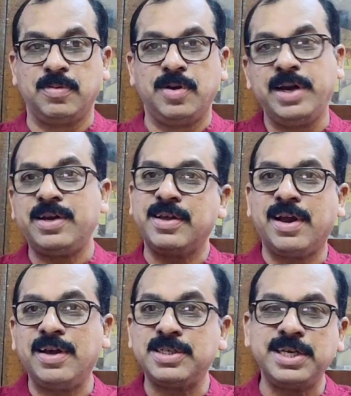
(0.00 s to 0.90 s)
Later
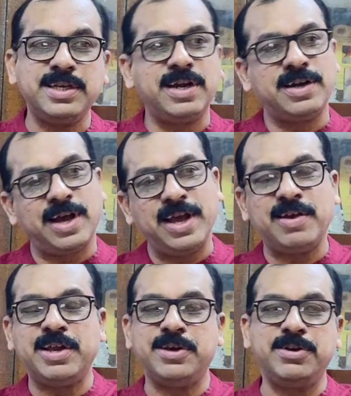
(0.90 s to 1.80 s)
can I say that I
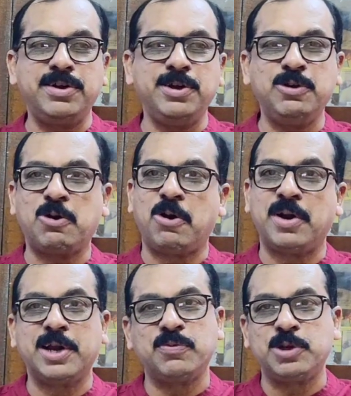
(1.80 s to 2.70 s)
had entered into
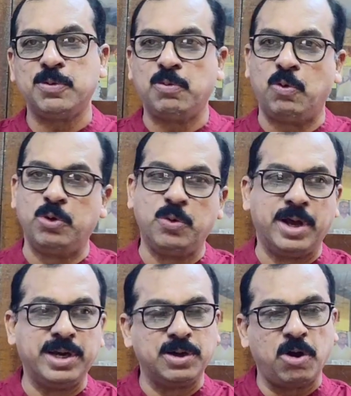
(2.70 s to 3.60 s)
contract with the
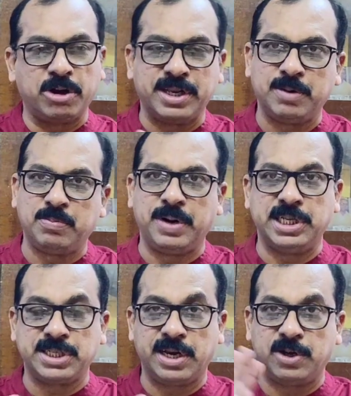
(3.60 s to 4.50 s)
Monu and got that
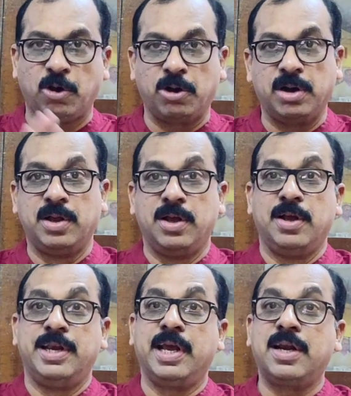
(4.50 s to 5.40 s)
bracelet or
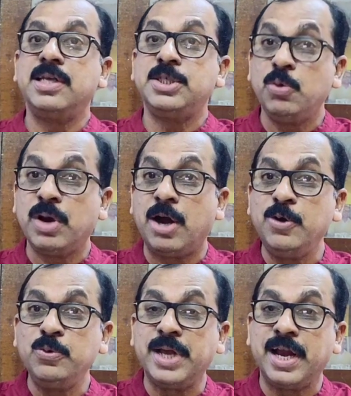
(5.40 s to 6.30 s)
necklace? You
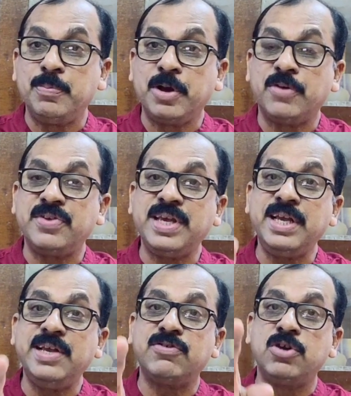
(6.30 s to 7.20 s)
can't do that because
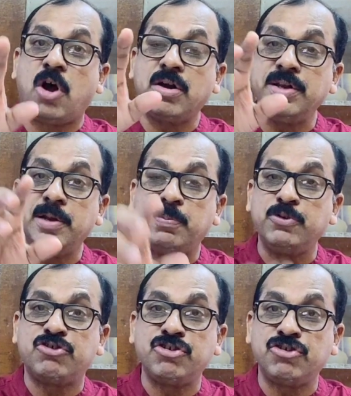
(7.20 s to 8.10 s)
he is not in a
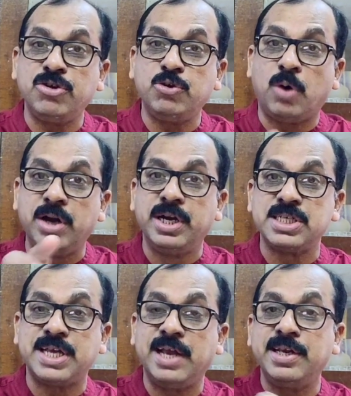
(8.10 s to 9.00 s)
position to
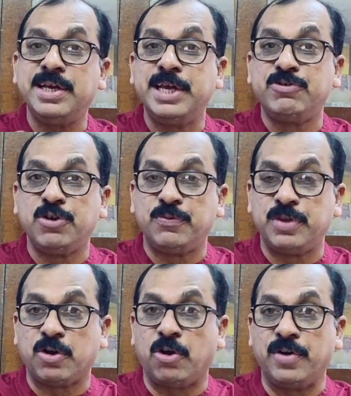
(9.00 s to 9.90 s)
understand the nature of
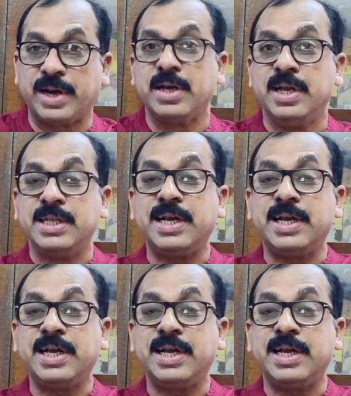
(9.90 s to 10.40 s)
the contract.